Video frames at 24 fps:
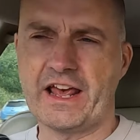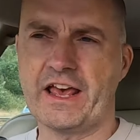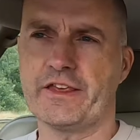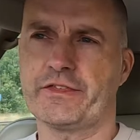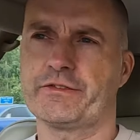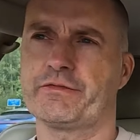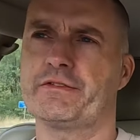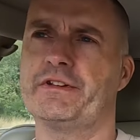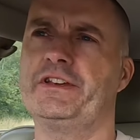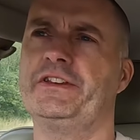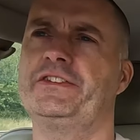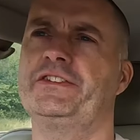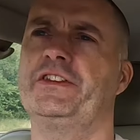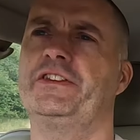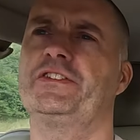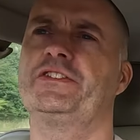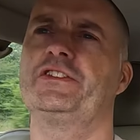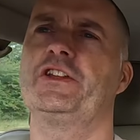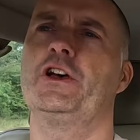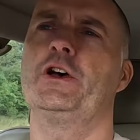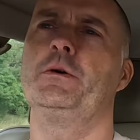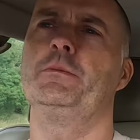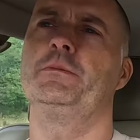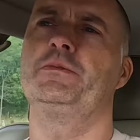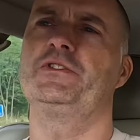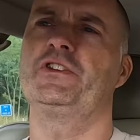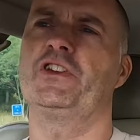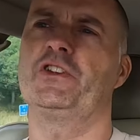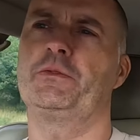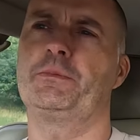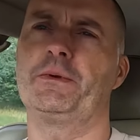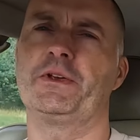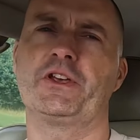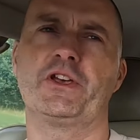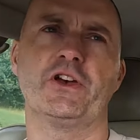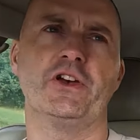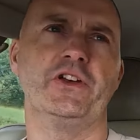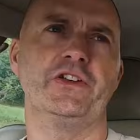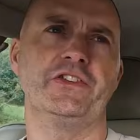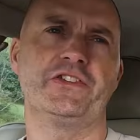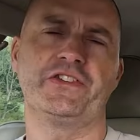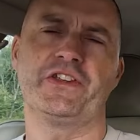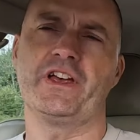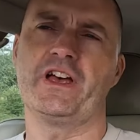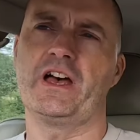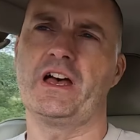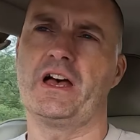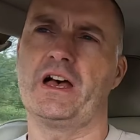3 system, just because
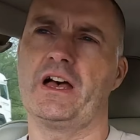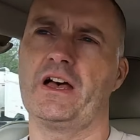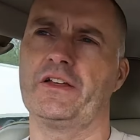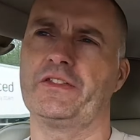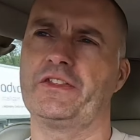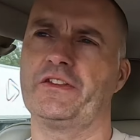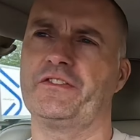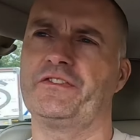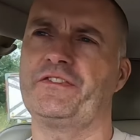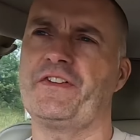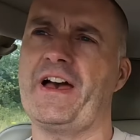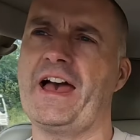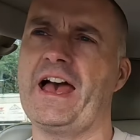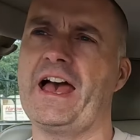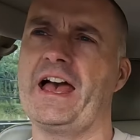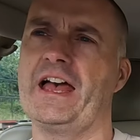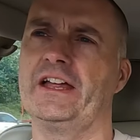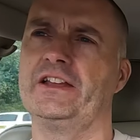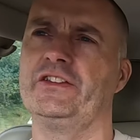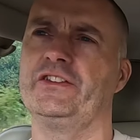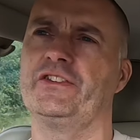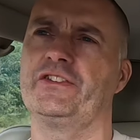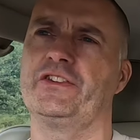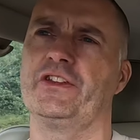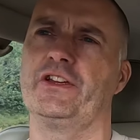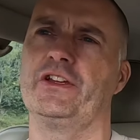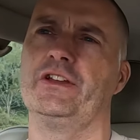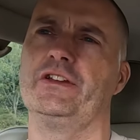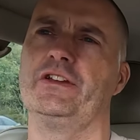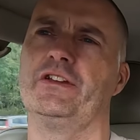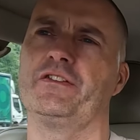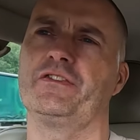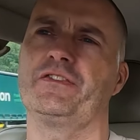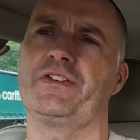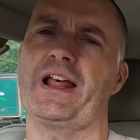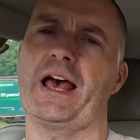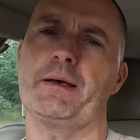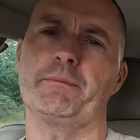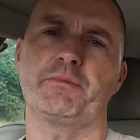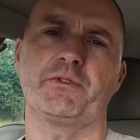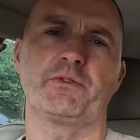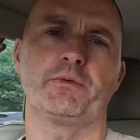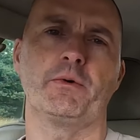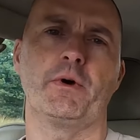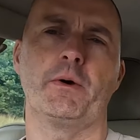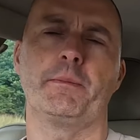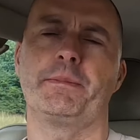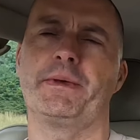the fans and the
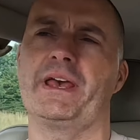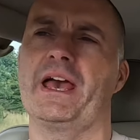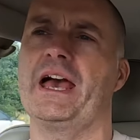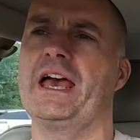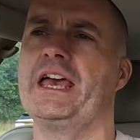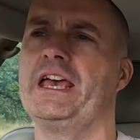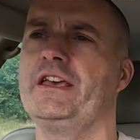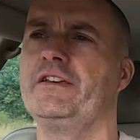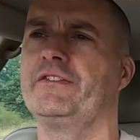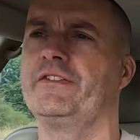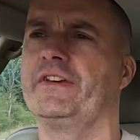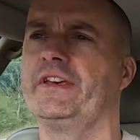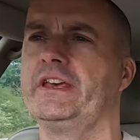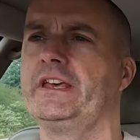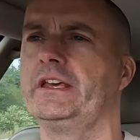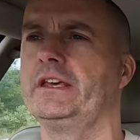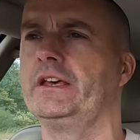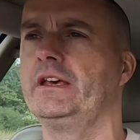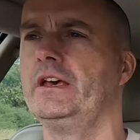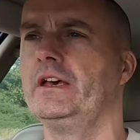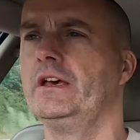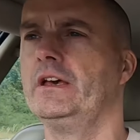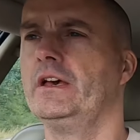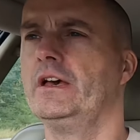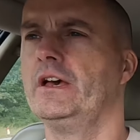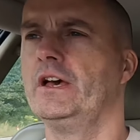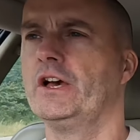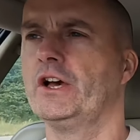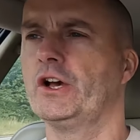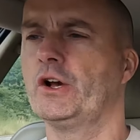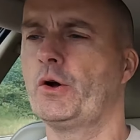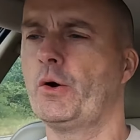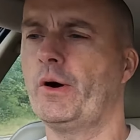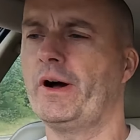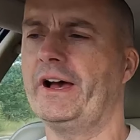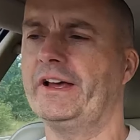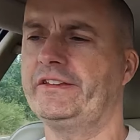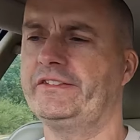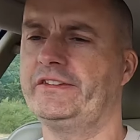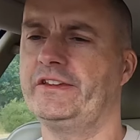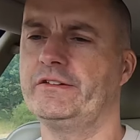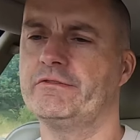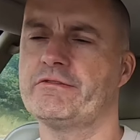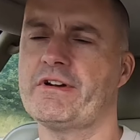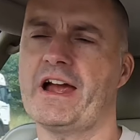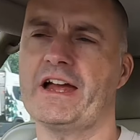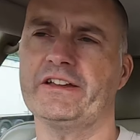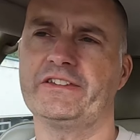flaps were behaving quite
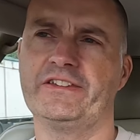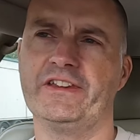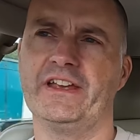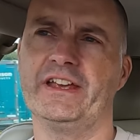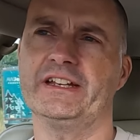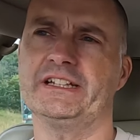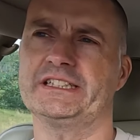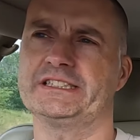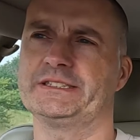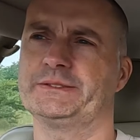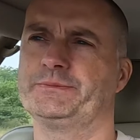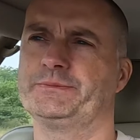erratic,